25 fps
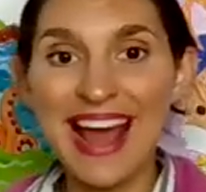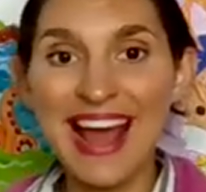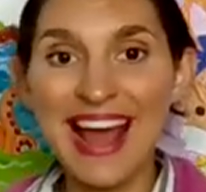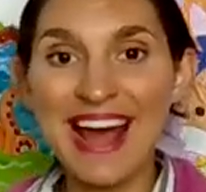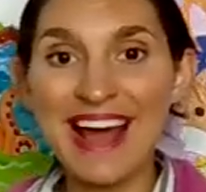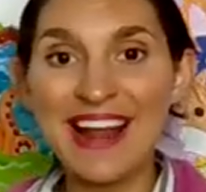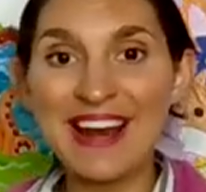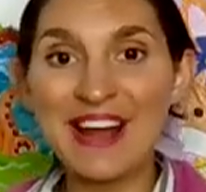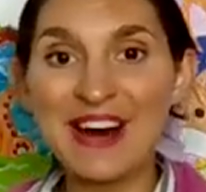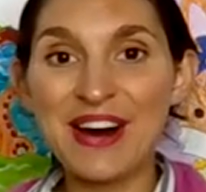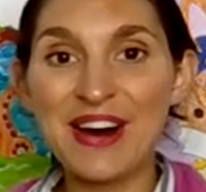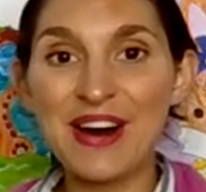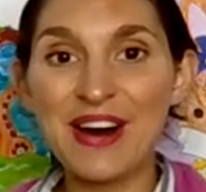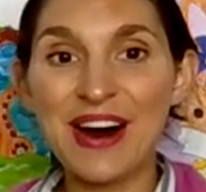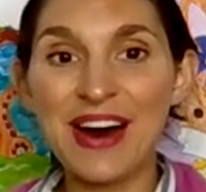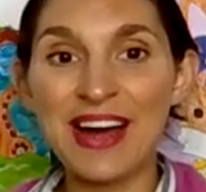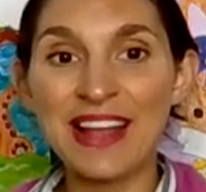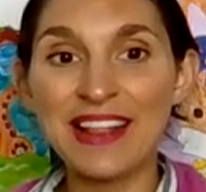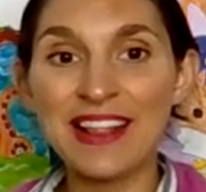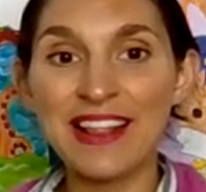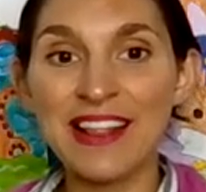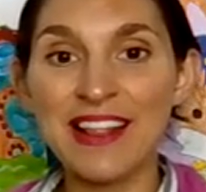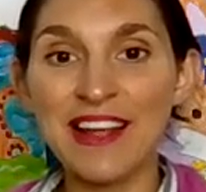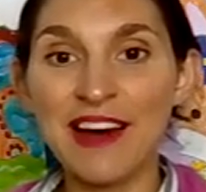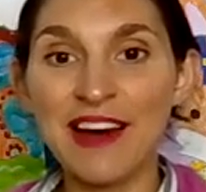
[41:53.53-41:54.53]
And
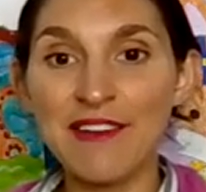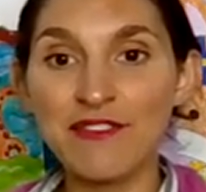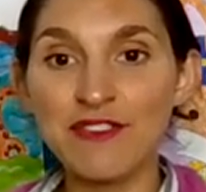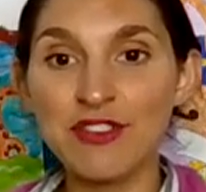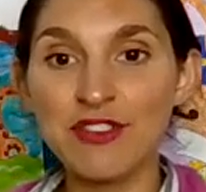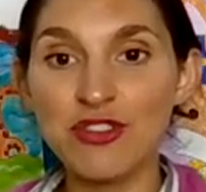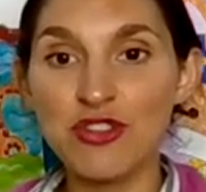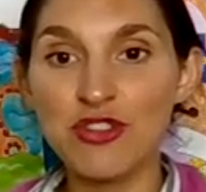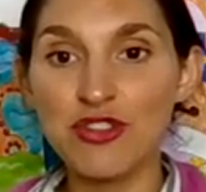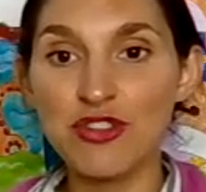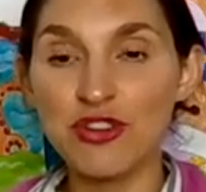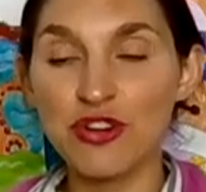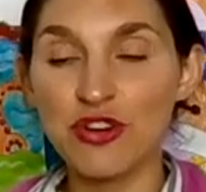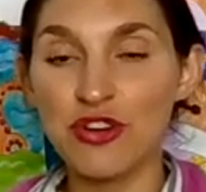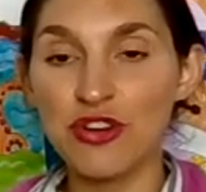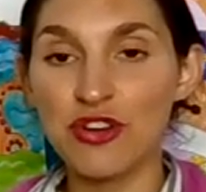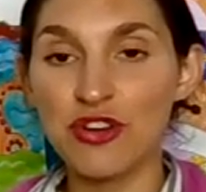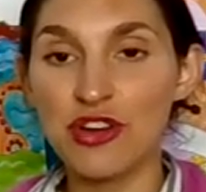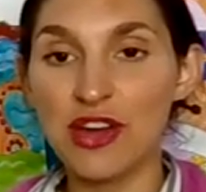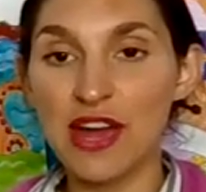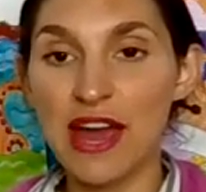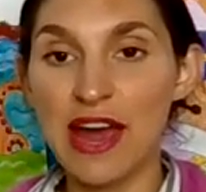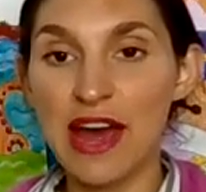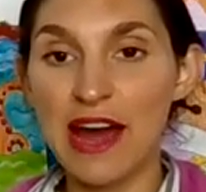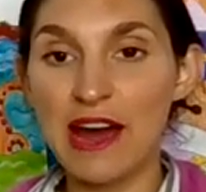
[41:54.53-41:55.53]
I'd love to show
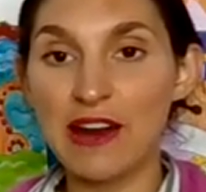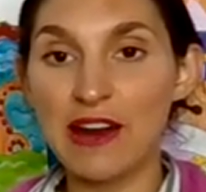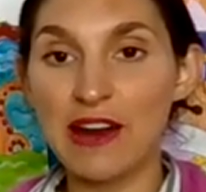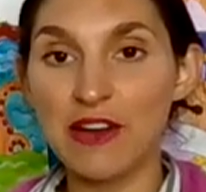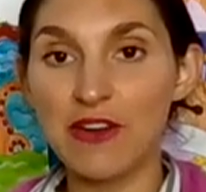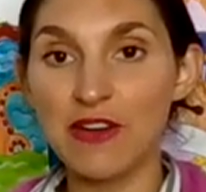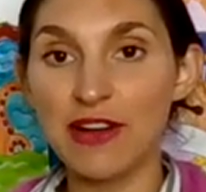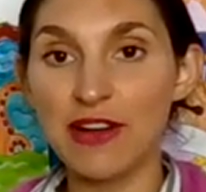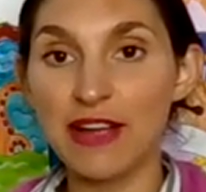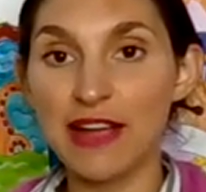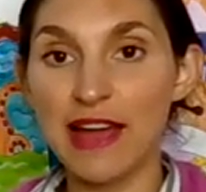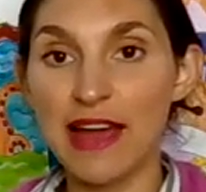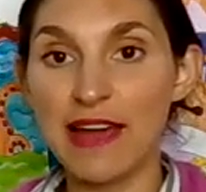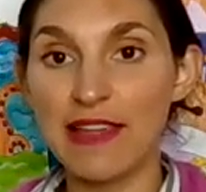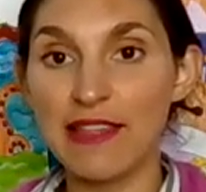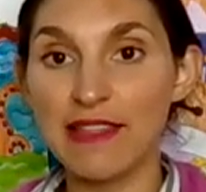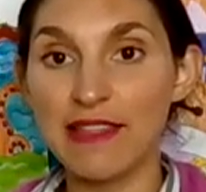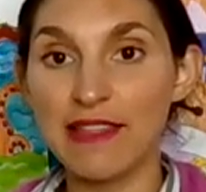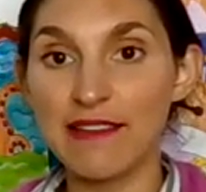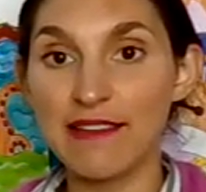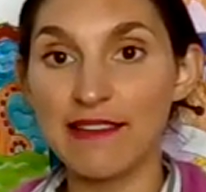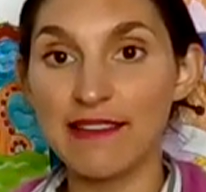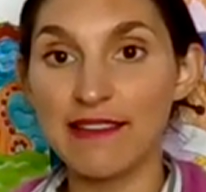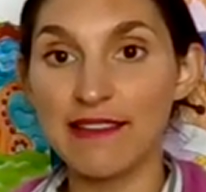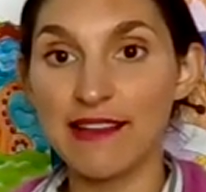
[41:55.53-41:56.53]
you how to create
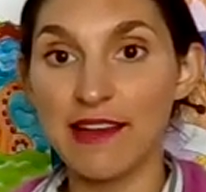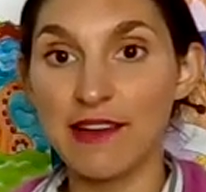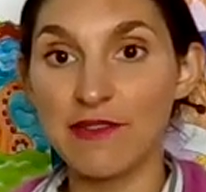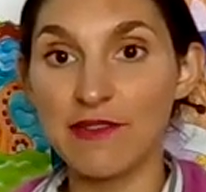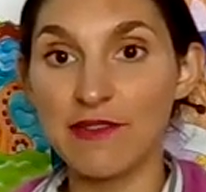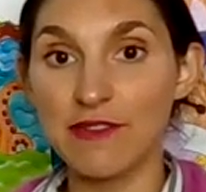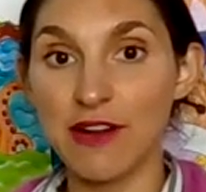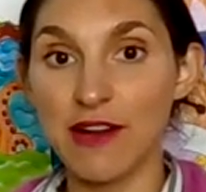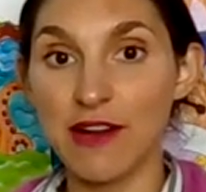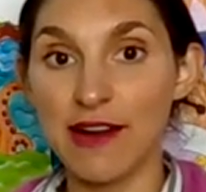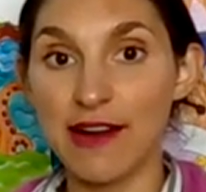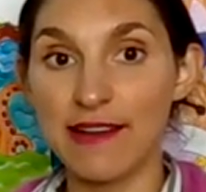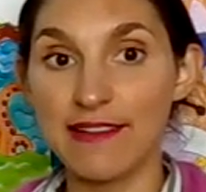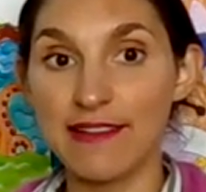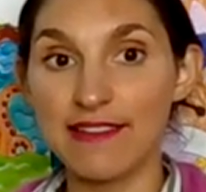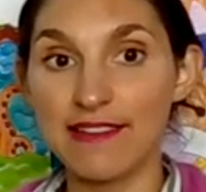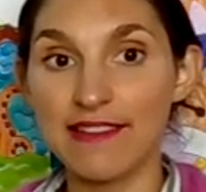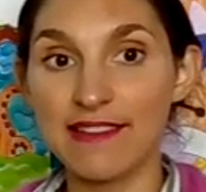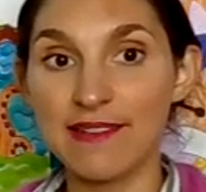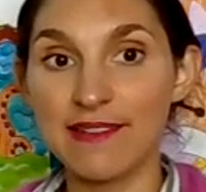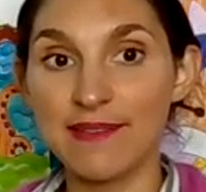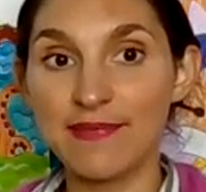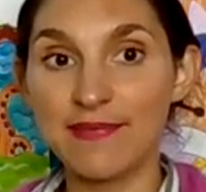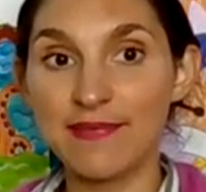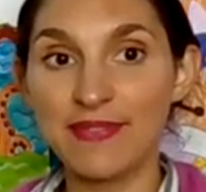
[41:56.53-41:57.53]
this
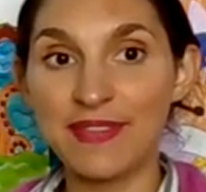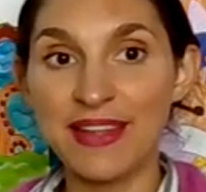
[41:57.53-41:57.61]
sunrise.